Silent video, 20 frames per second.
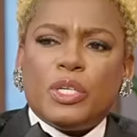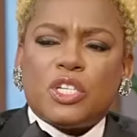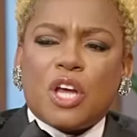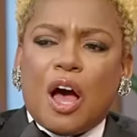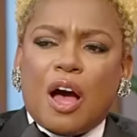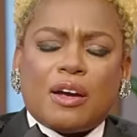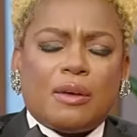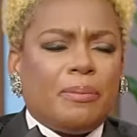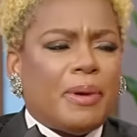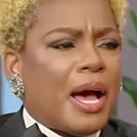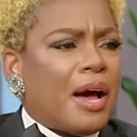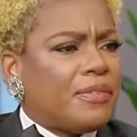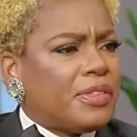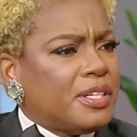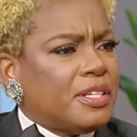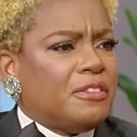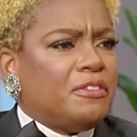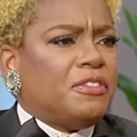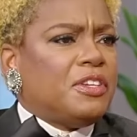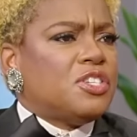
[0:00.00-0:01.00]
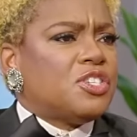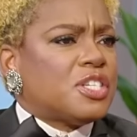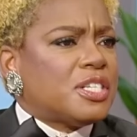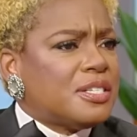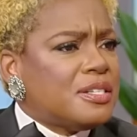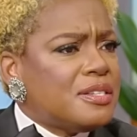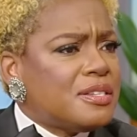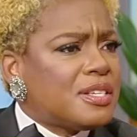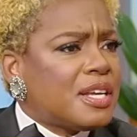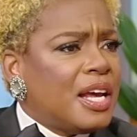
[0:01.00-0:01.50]
talk about the
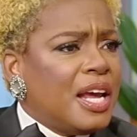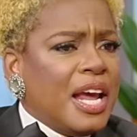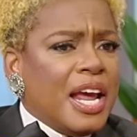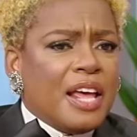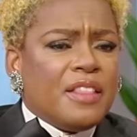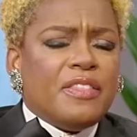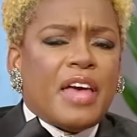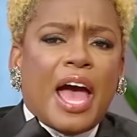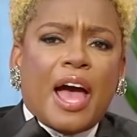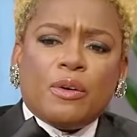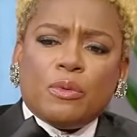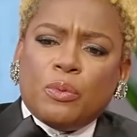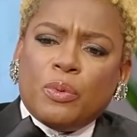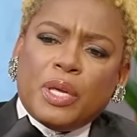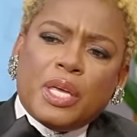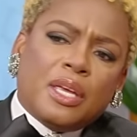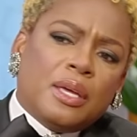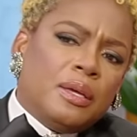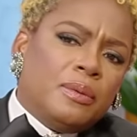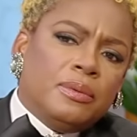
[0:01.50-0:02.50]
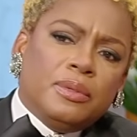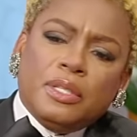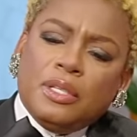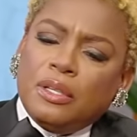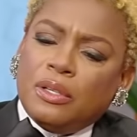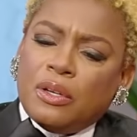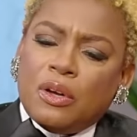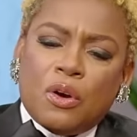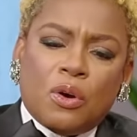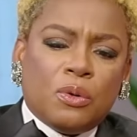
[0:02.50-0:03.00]
divisions yeah. that we,
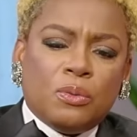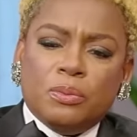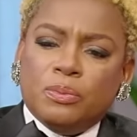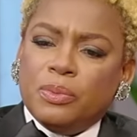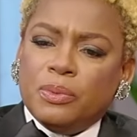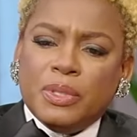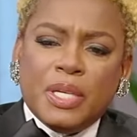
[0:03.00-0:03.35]
you know,